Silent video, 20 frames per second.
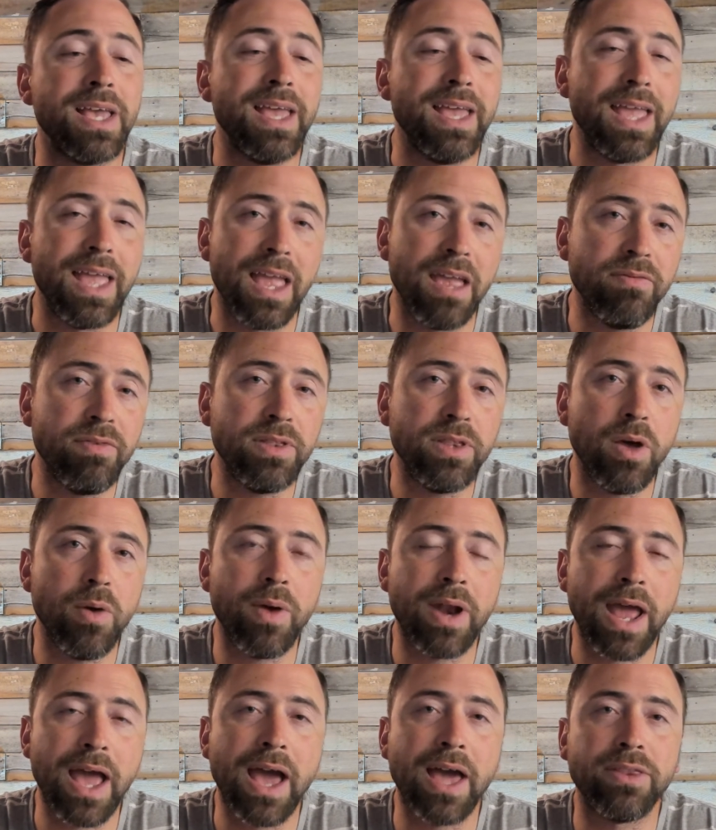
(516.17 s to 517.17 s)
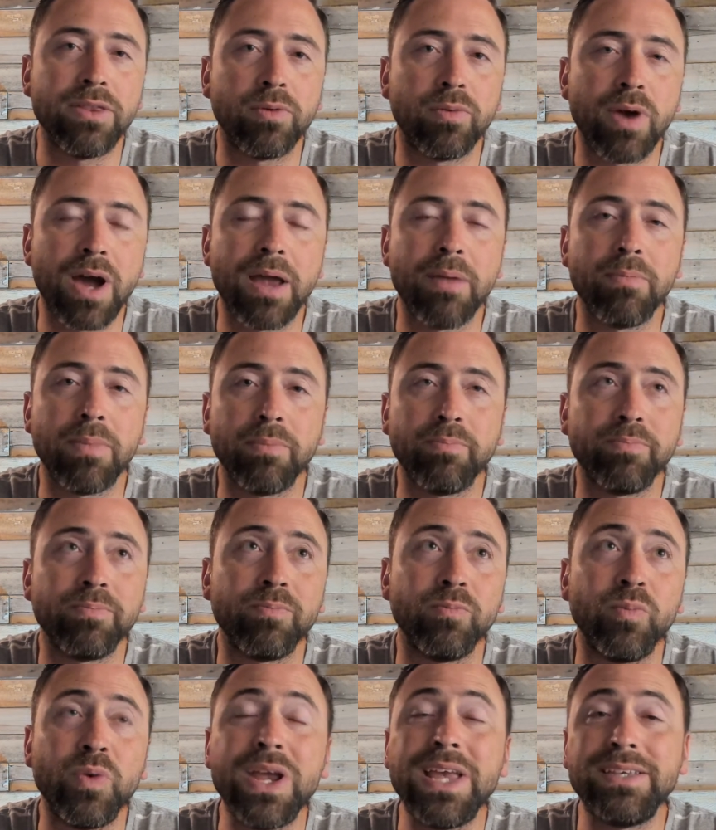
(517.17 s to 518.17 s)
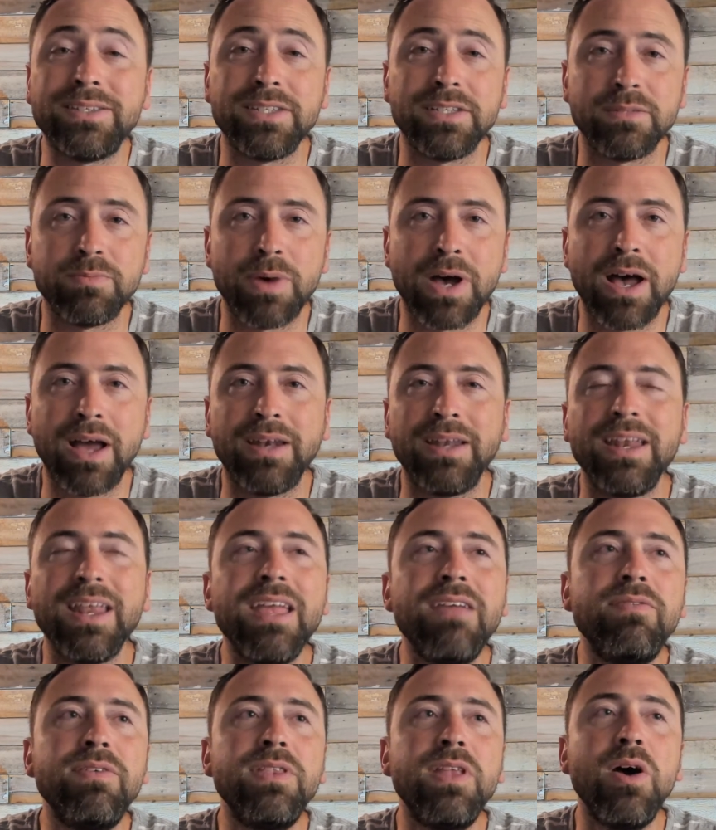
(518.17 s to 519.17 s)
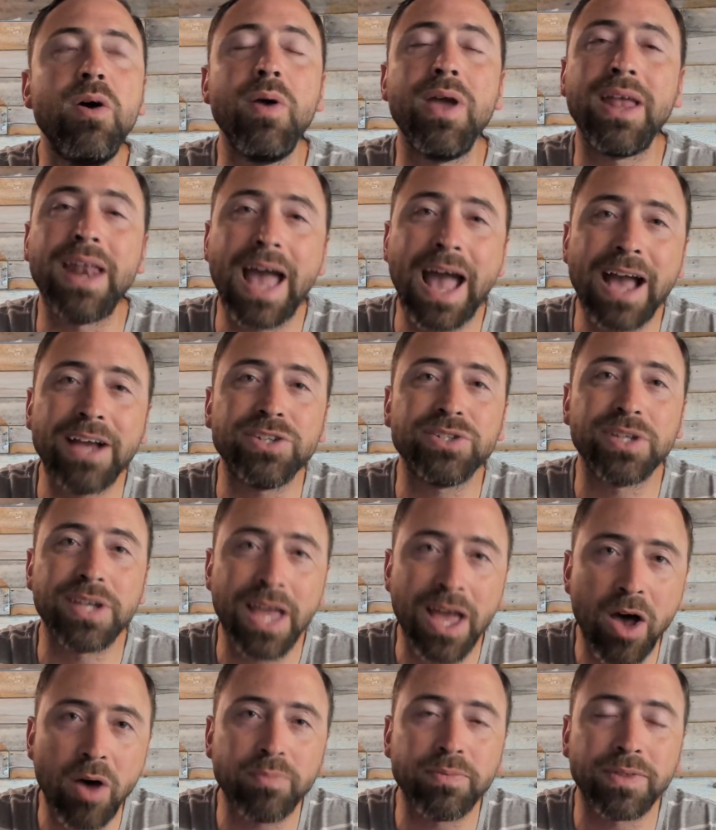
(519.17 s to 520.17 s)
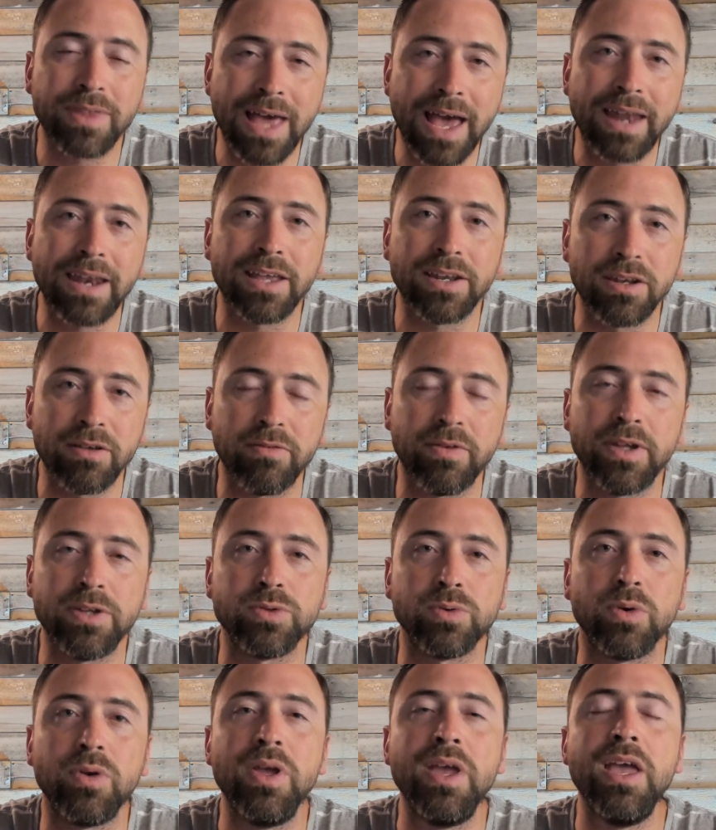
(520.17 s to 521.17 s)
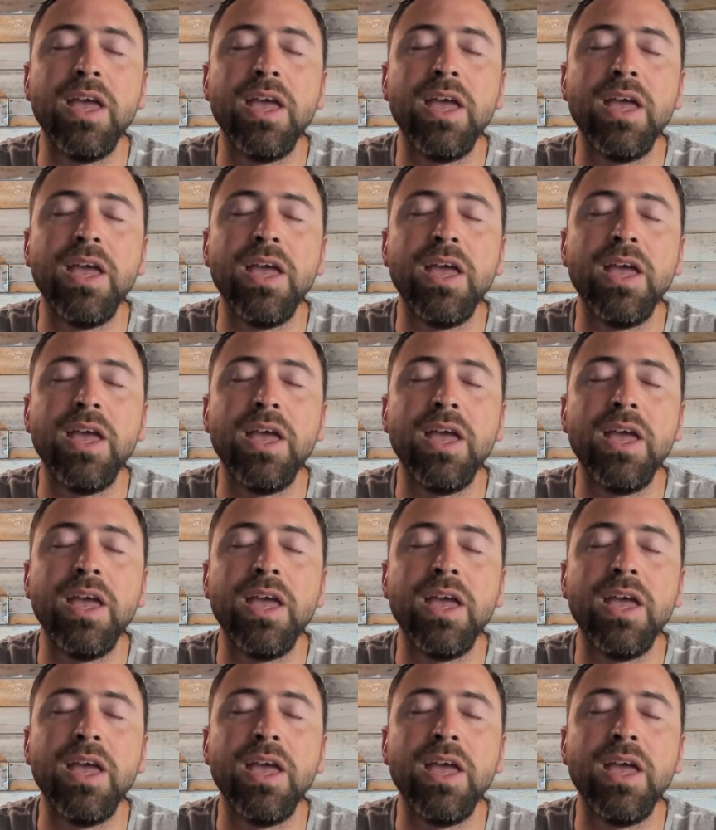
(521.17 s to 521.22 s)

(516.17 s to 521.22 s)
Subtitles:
even though it had the right reasons behind it, even though it actually helped that individual,